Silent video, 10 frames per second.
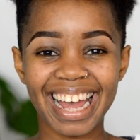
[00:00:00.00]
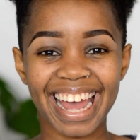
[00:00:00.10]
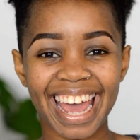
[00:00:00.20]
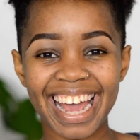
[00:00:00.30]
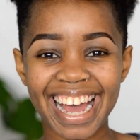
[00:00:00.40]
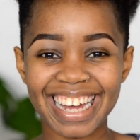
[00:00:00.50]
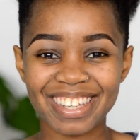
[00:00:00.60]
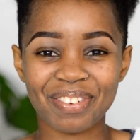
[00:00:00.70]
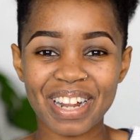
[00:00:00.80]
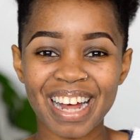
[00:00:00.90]
Hey
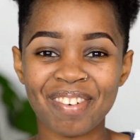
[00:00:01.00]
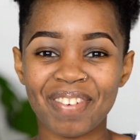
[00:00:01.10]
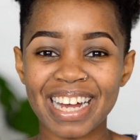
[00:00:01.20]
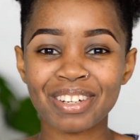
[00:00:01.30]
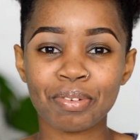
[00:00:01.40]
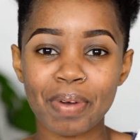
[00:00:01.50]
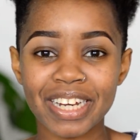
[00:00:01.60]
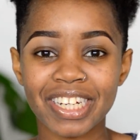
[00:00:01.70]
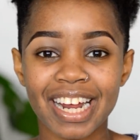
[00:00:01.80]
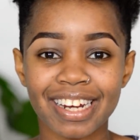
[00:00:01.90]
guys, welcome back to
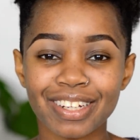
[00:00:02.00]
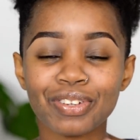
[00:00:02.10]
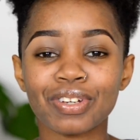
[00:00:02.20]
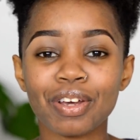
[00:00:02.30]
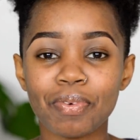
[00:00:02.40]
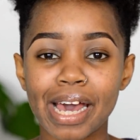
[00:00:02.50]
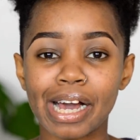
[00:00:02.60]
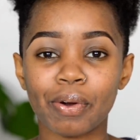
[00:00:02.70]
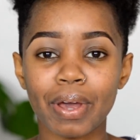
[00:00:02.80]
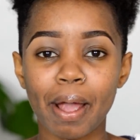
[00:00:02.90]
my channel. Today we
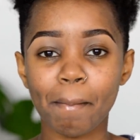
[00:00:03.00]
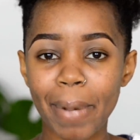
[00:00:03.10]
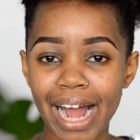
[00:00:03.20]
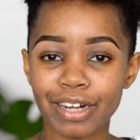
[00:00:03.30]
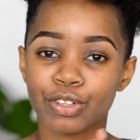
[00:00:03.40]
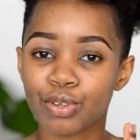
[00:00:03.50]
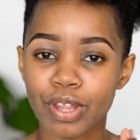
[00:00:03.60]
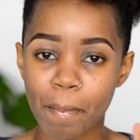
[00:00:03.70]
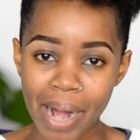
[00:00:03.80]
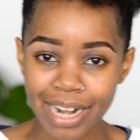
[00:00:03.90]
are going back to
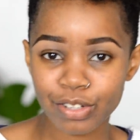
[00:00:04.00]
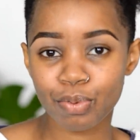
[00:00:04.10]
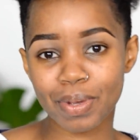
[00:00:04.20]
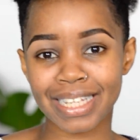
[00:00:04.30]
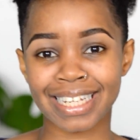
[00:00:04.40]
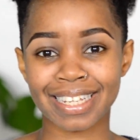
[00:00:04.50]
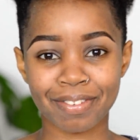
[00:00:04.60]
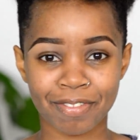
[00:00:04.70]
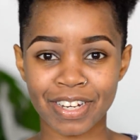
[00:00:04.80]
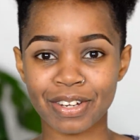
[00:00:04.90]
the back to
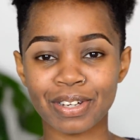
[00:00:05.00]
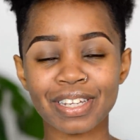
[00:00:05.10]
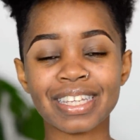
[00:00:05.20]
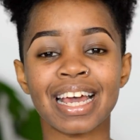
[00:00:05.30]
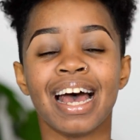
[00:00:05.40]
basics videos,